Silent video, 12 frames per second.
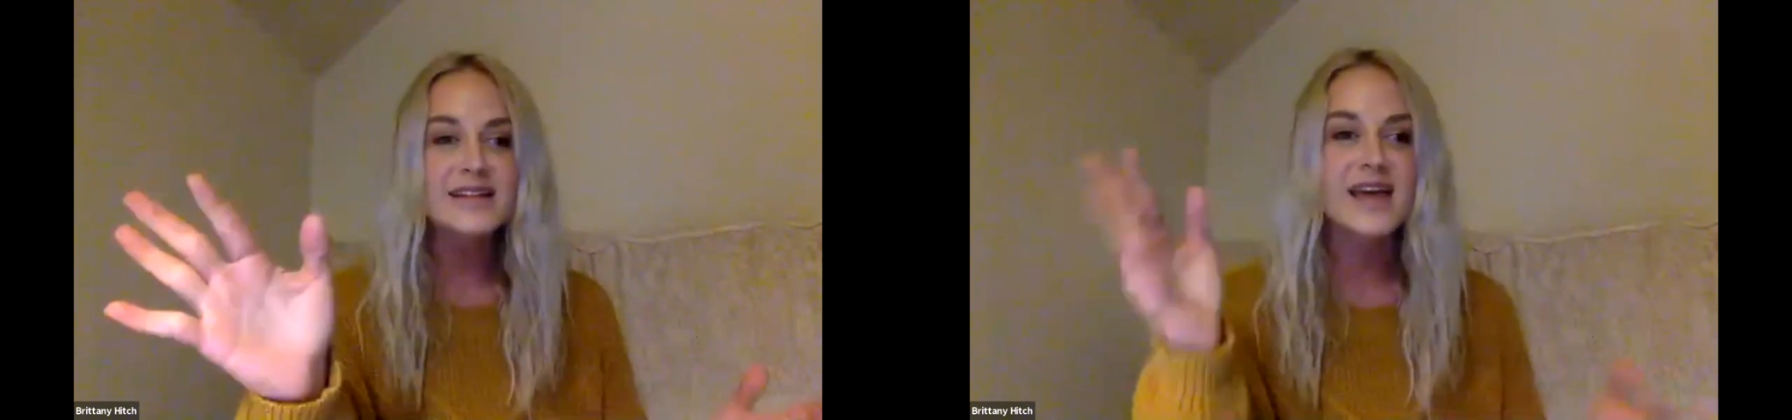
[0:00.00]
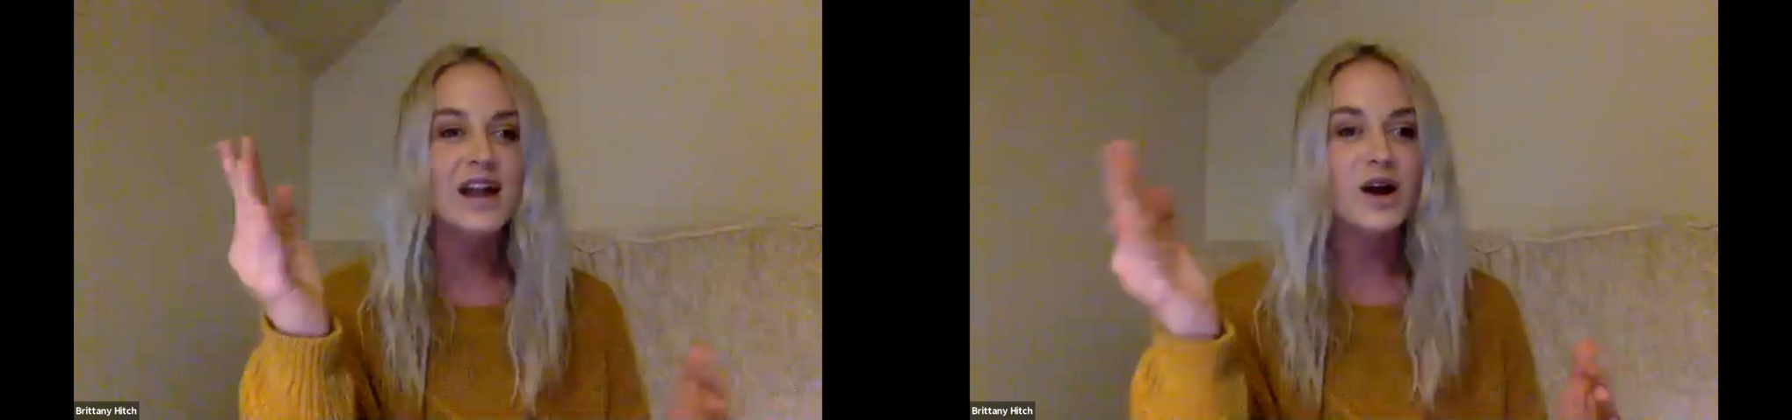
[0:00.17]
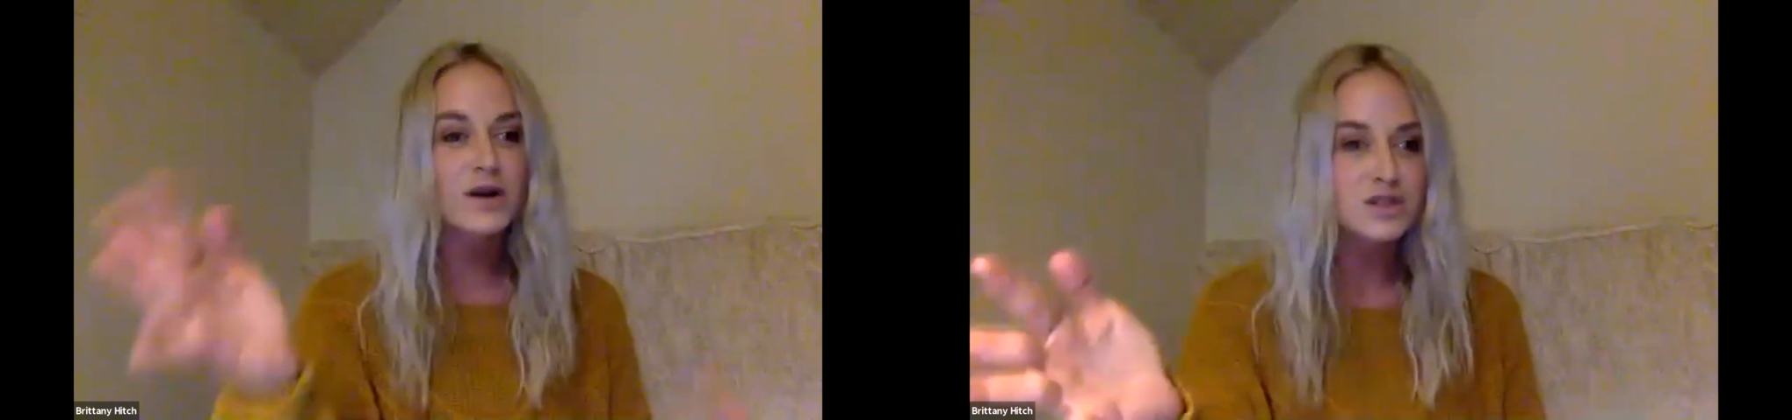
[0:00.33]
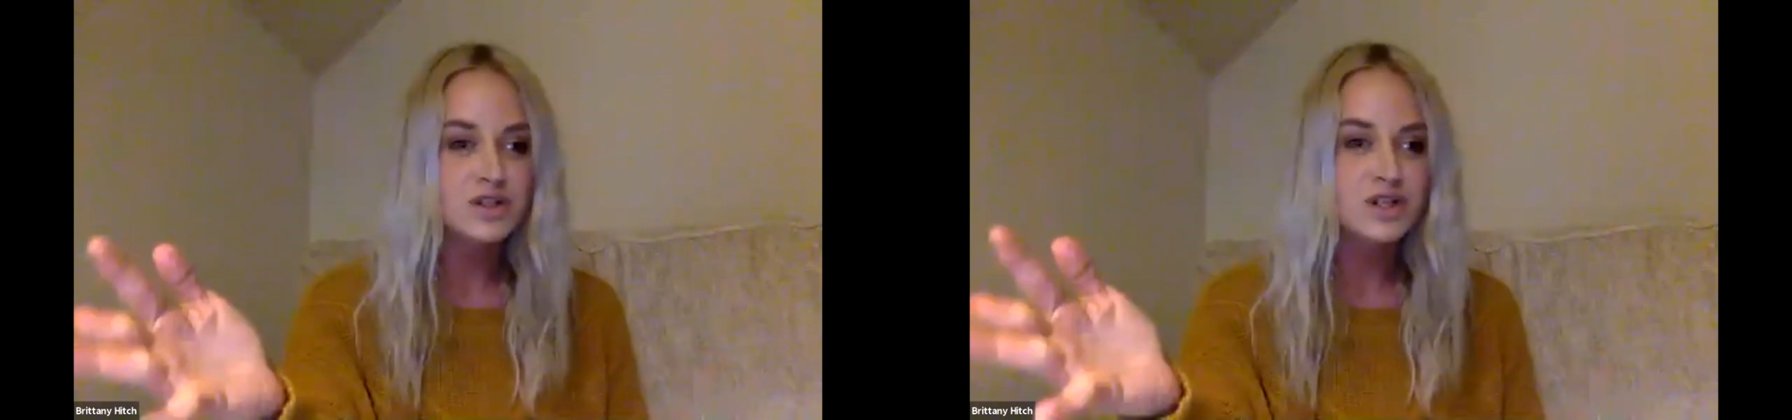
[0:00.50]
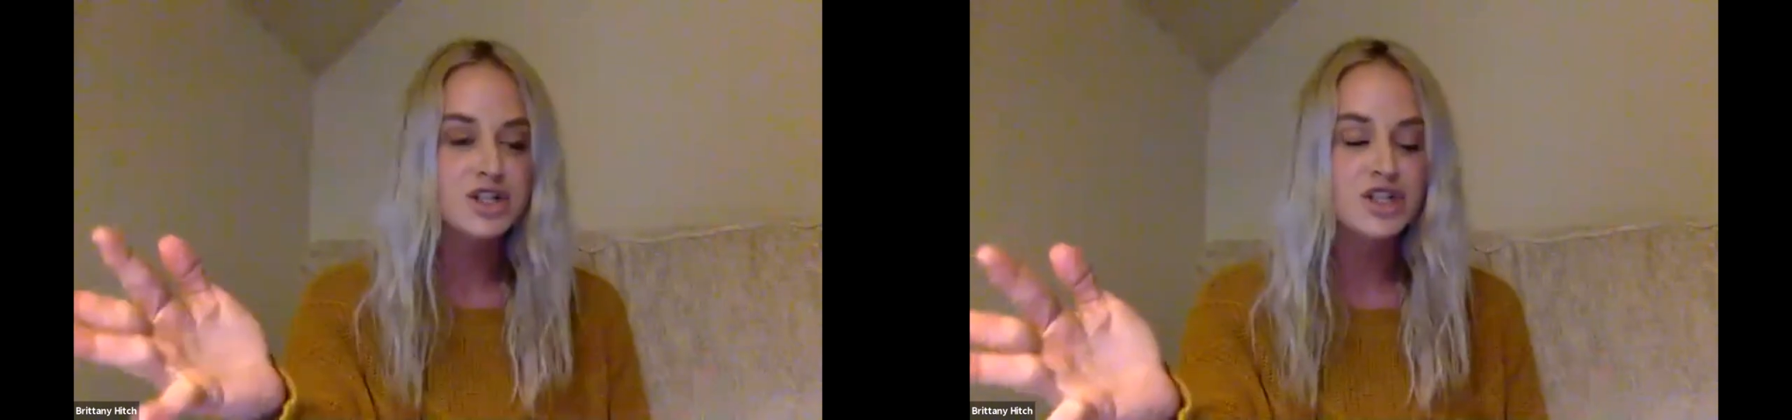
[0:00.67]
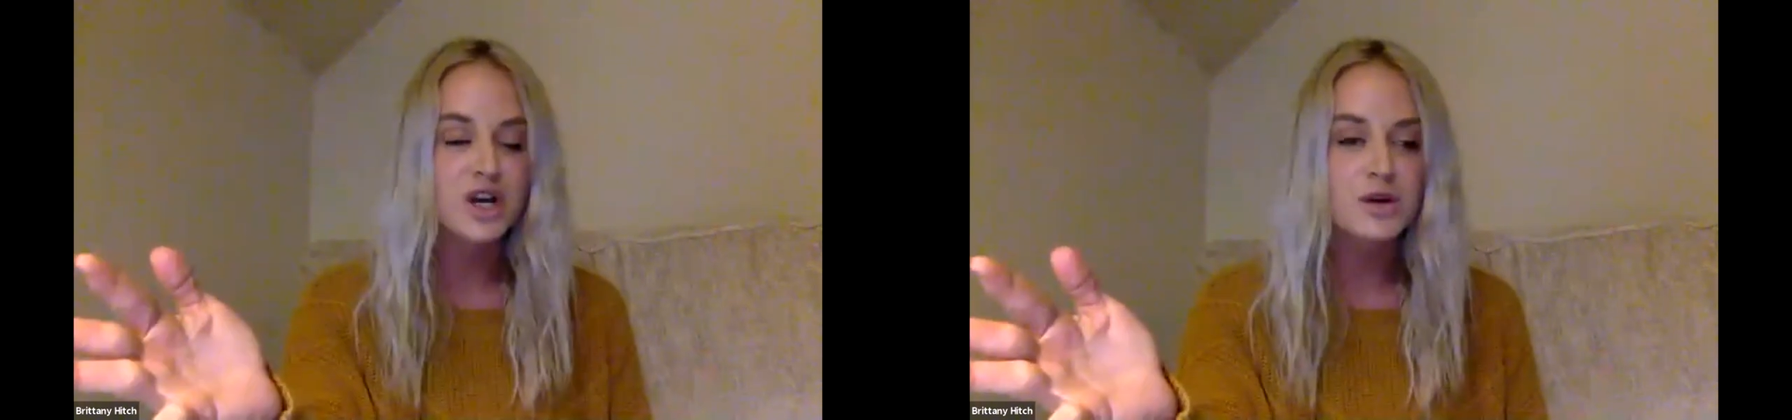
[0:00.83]
that also
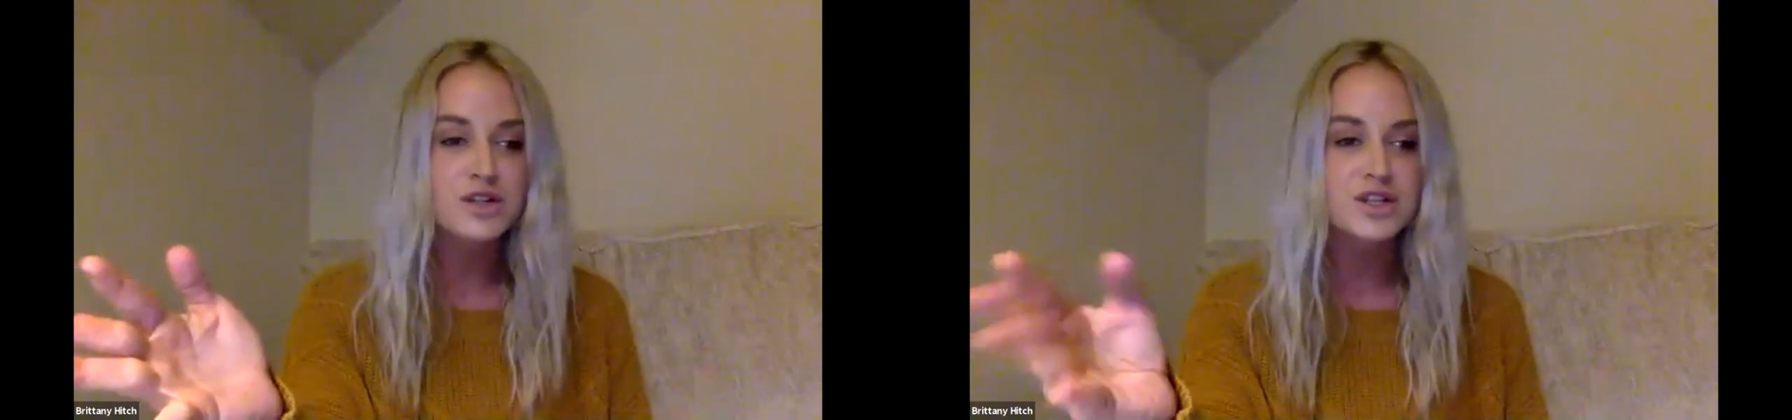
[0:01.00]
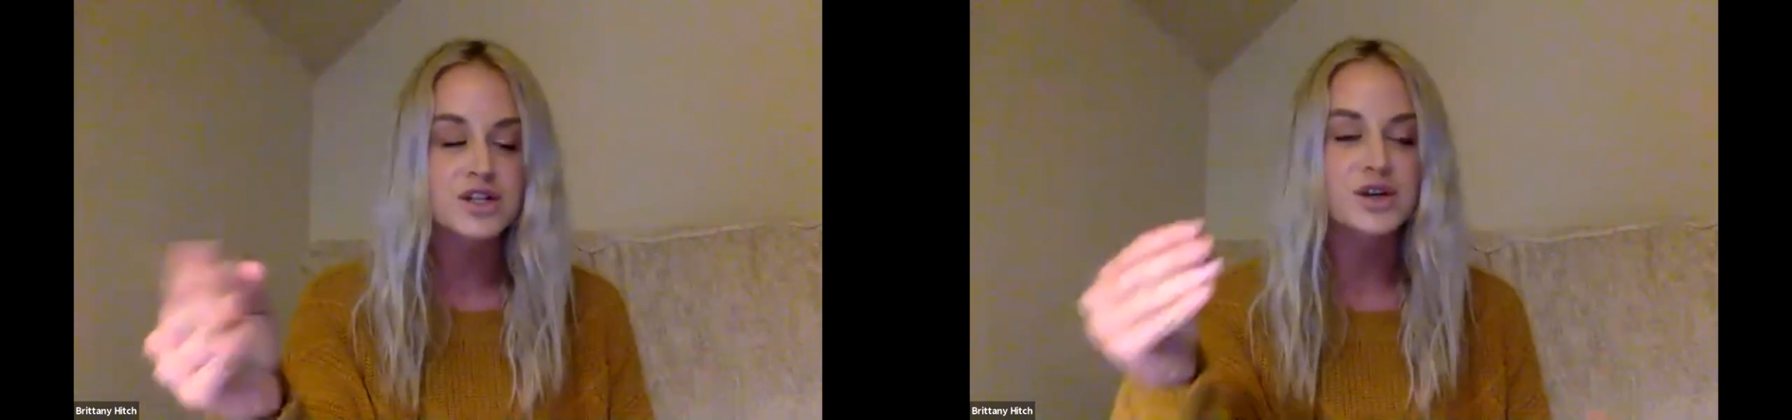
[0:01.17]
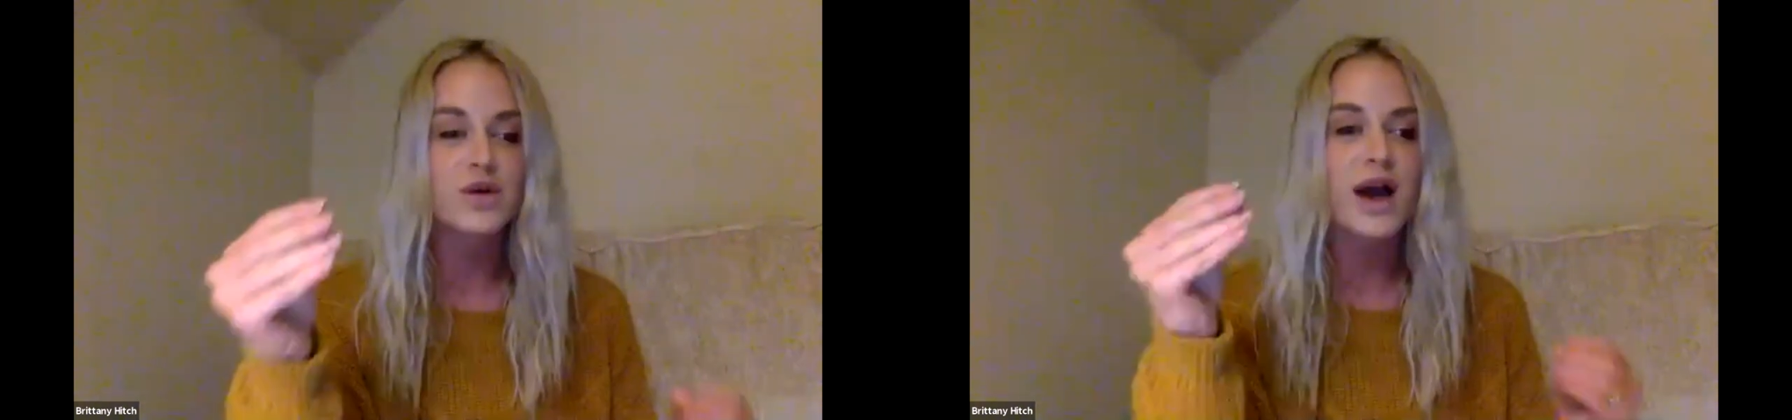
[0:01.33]
just shows you